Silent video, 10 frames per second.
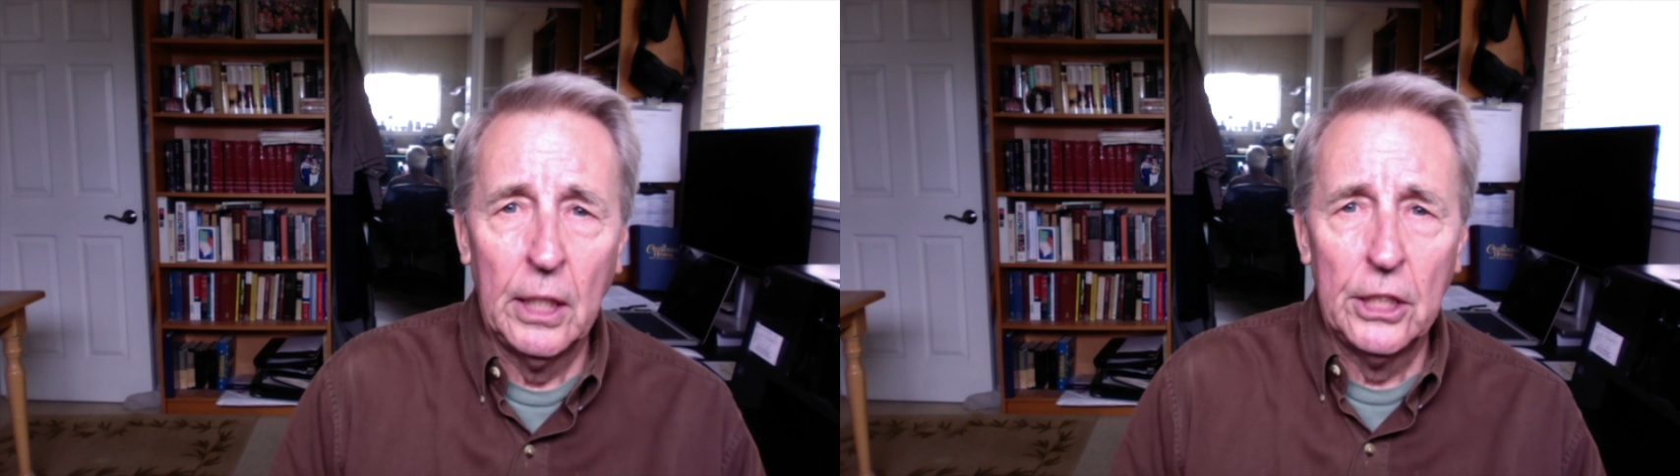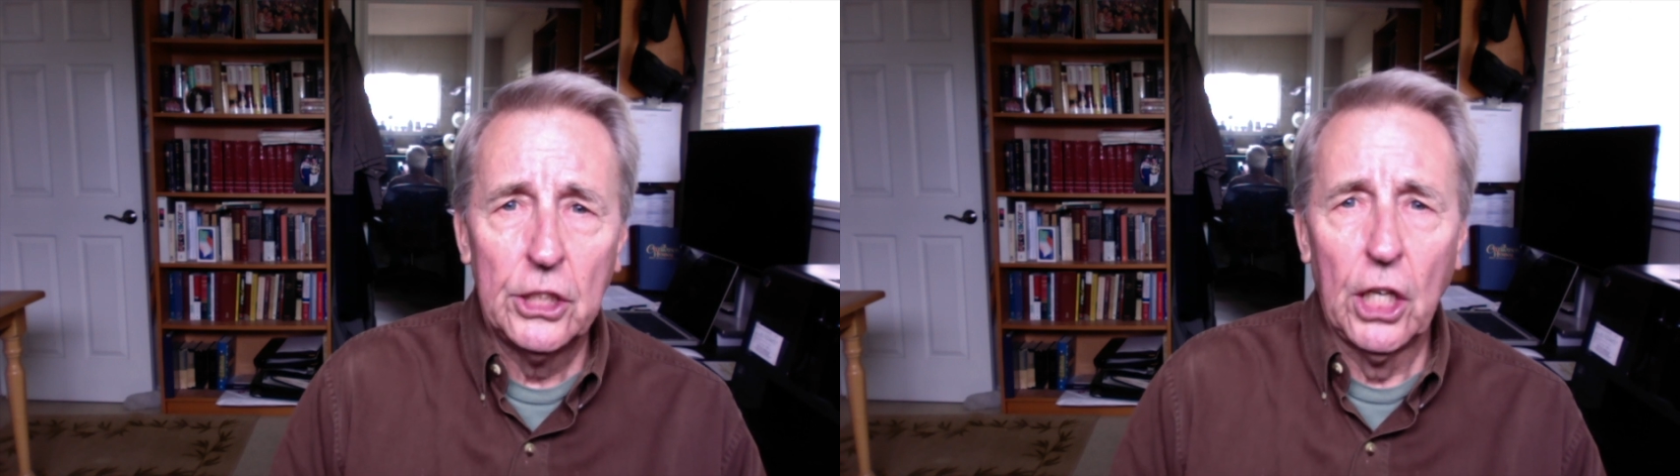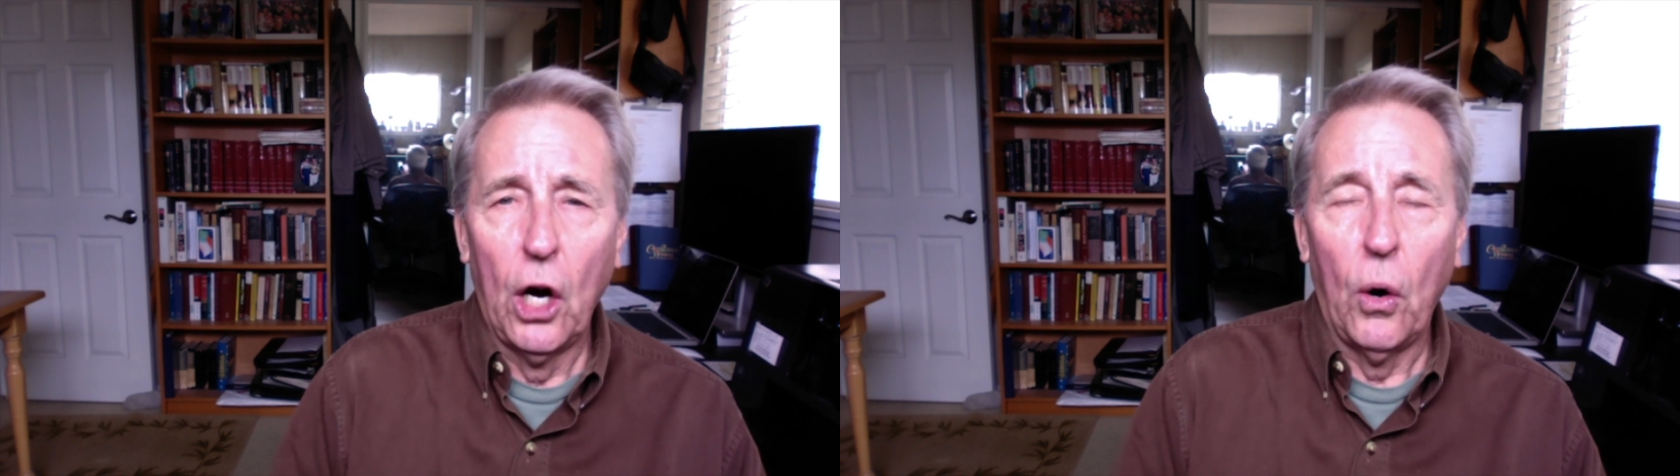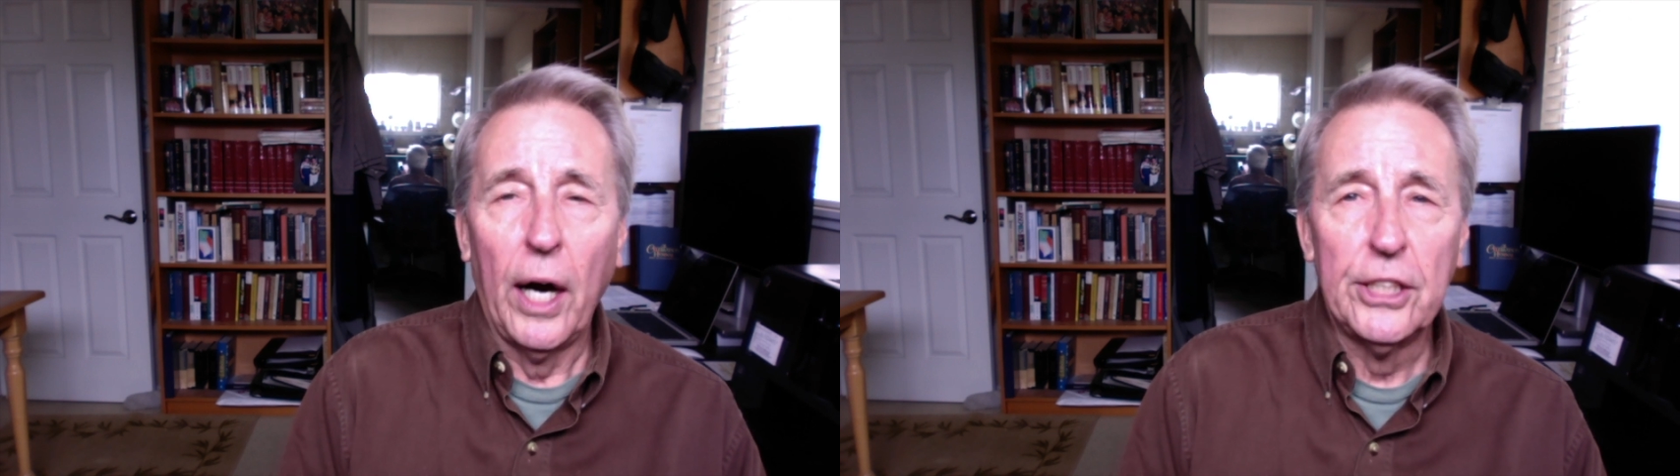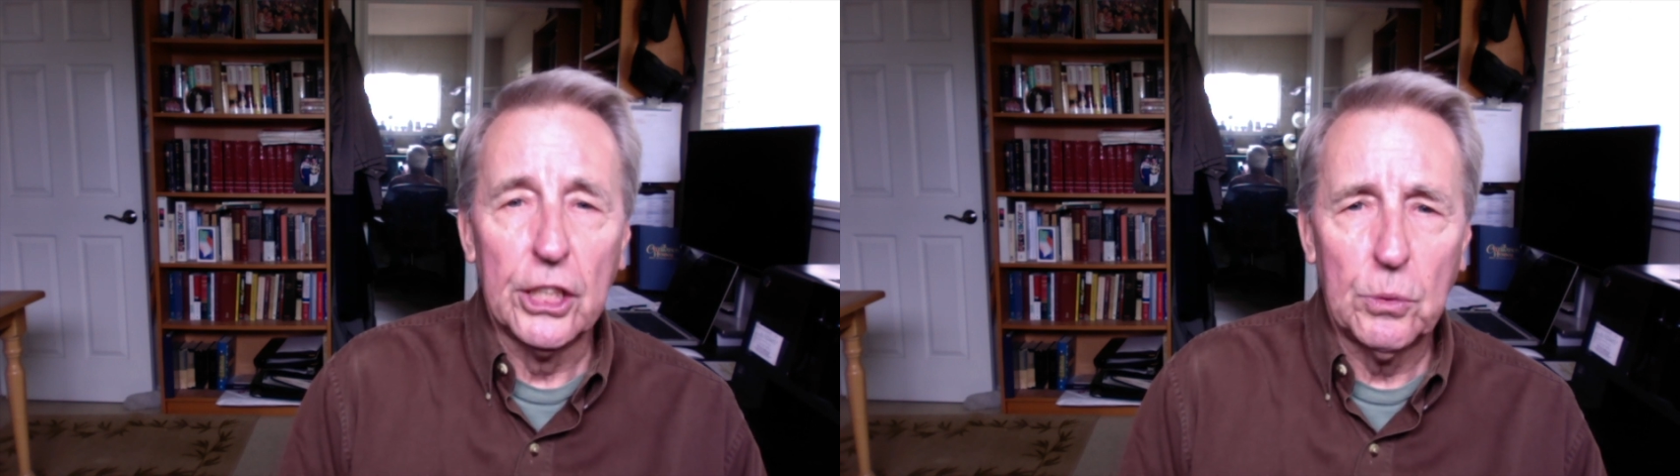So
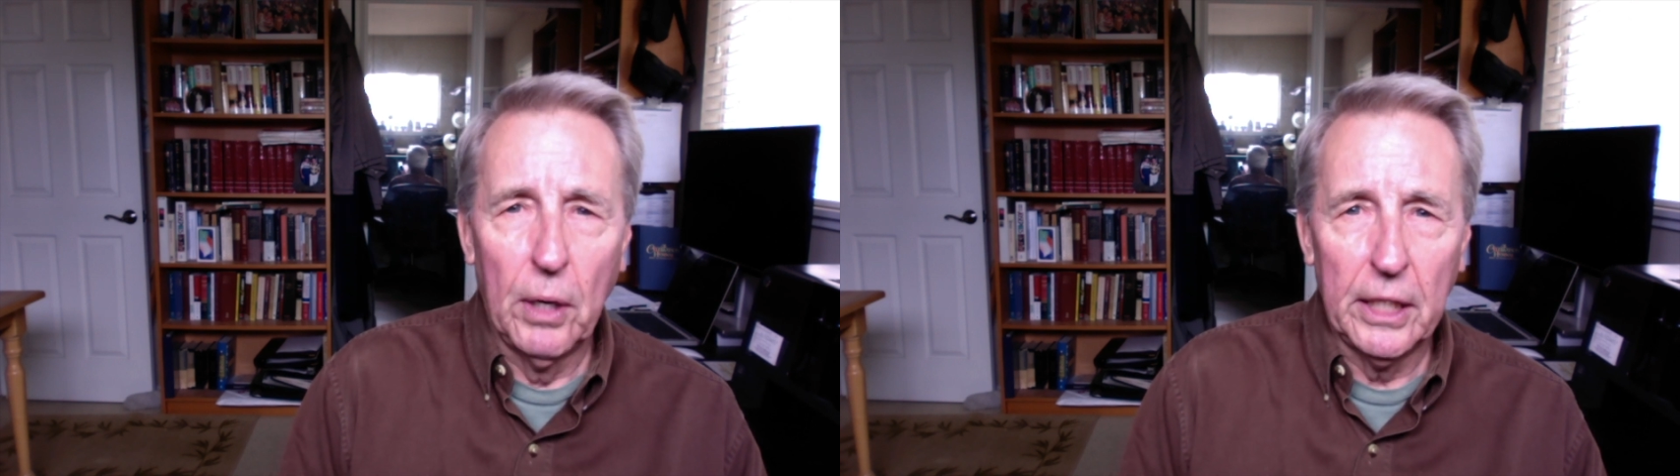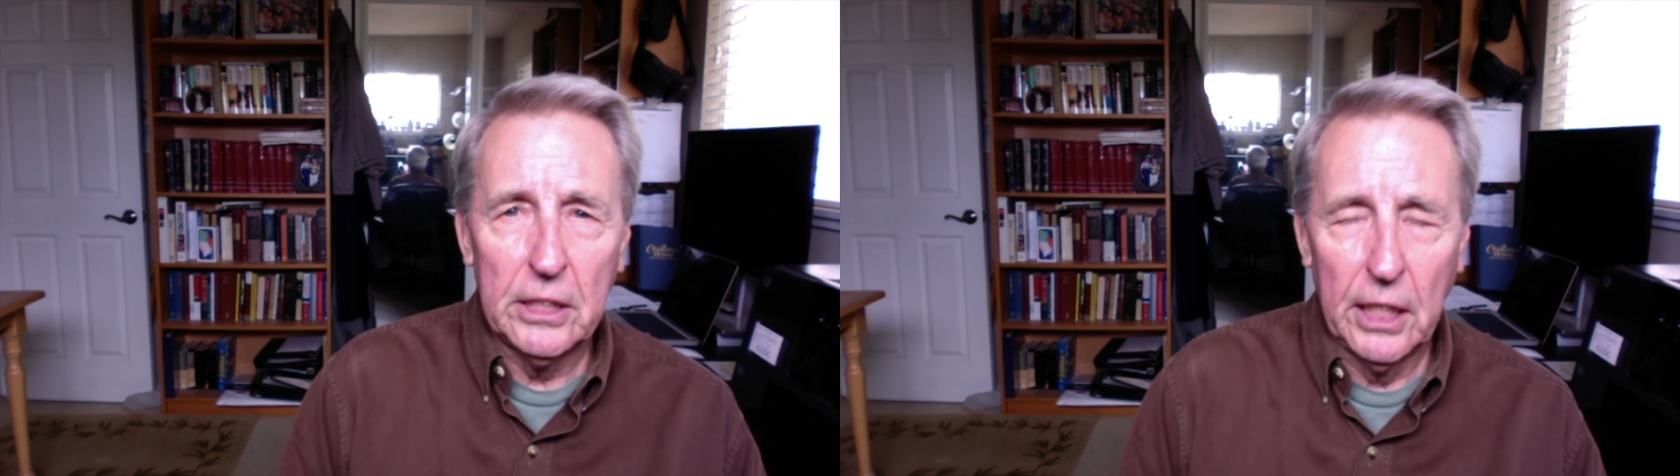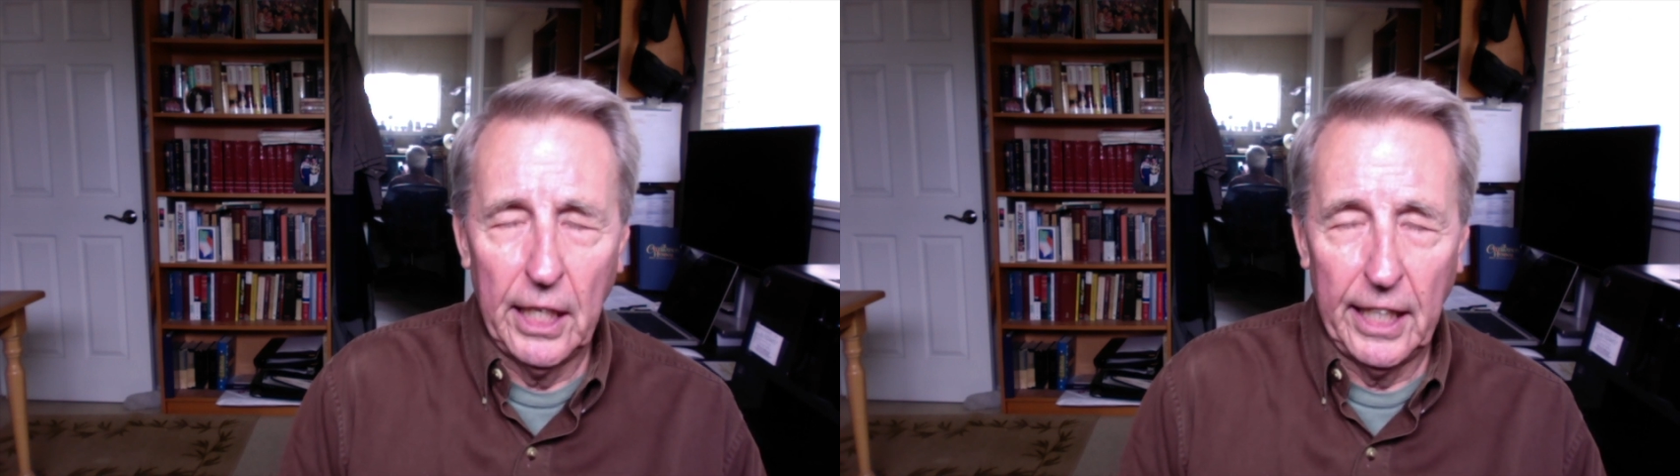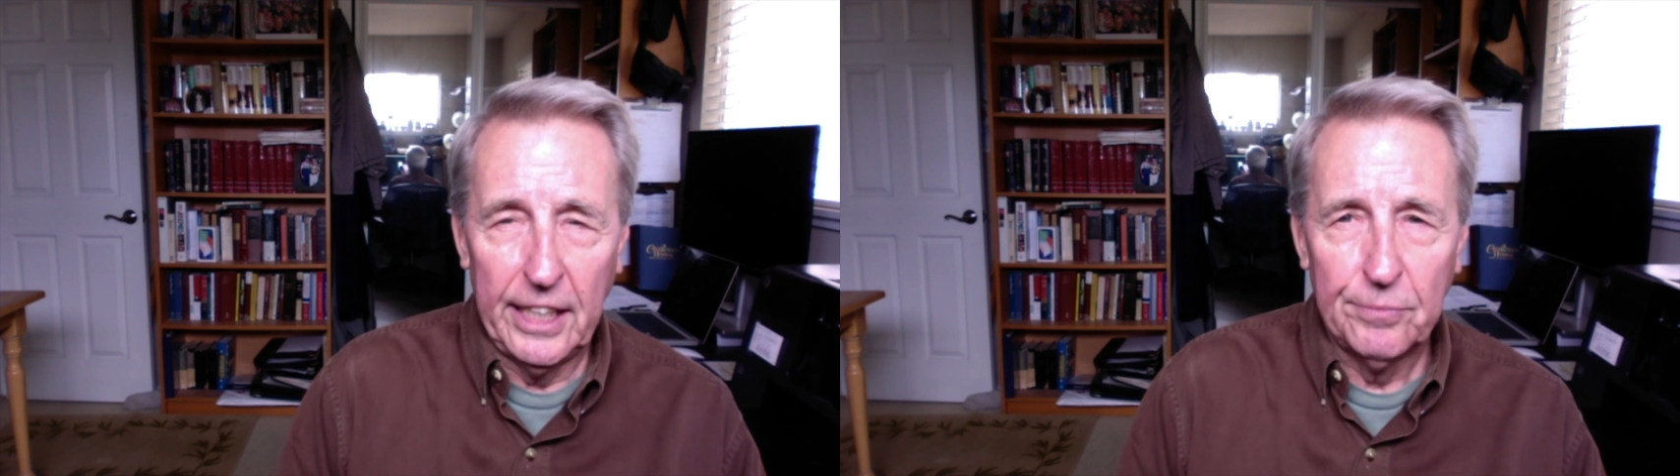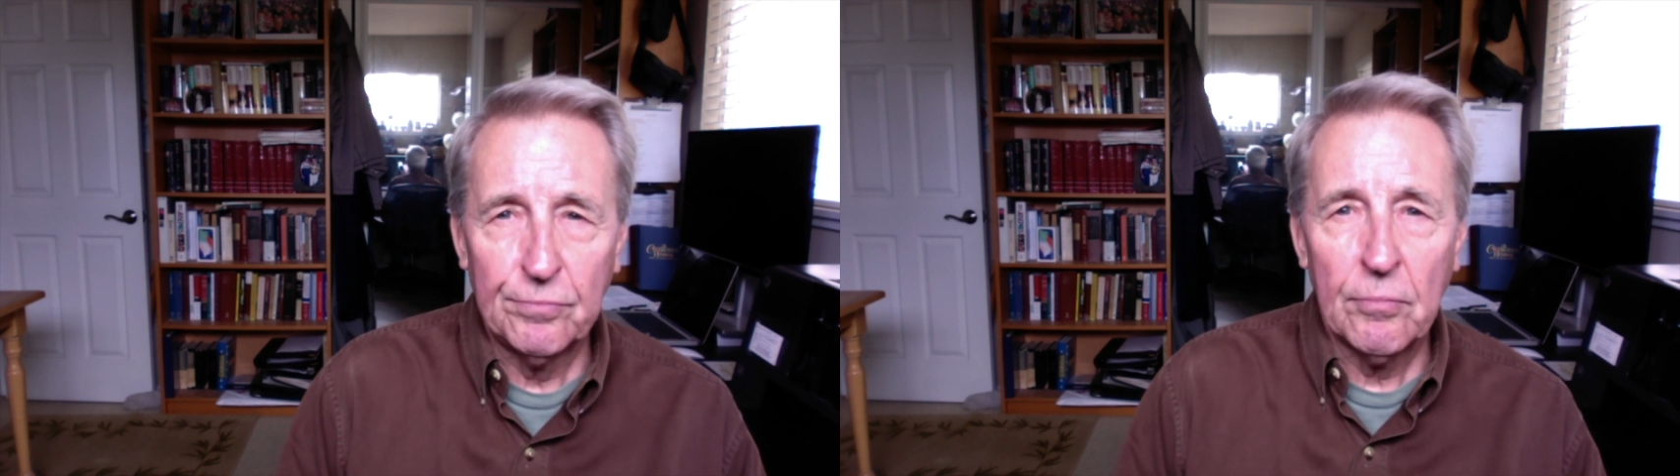I just want to say